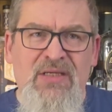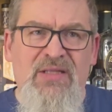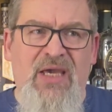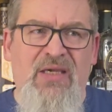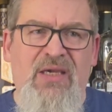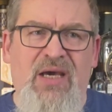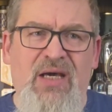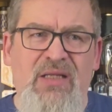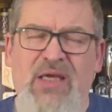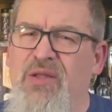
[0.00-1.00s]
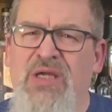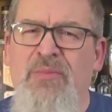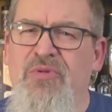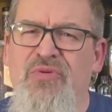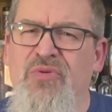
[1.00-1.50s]
like it
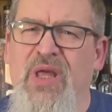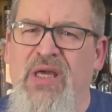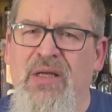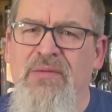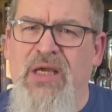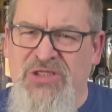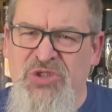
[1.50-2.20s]
comes through like a